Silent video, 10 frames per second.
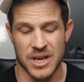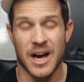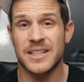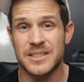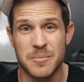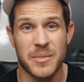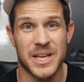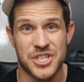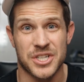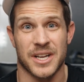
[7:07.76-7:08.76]
not to
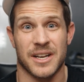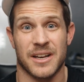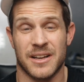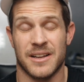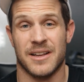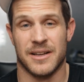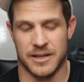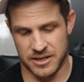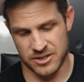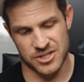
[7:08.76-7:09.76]
mention
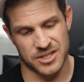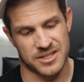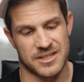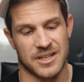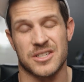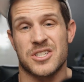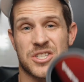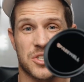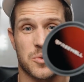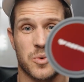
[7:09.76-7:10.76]
just a
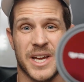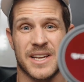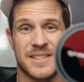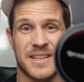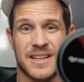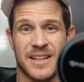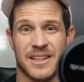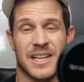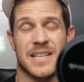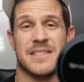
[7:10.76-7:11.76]
sweet
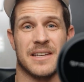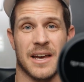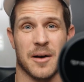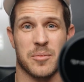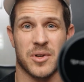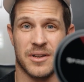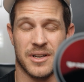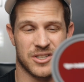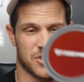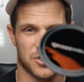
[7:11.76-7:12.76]
lens cap
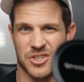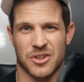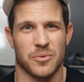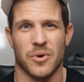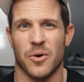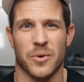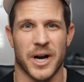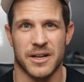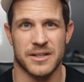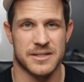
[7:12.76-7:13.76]
just to throw
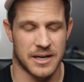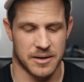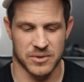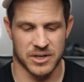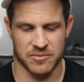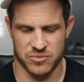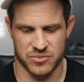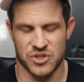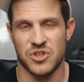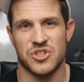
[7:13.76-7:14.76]
right on the top. Like,
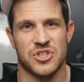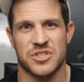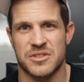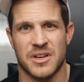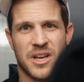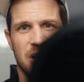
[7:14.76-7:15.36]
you can just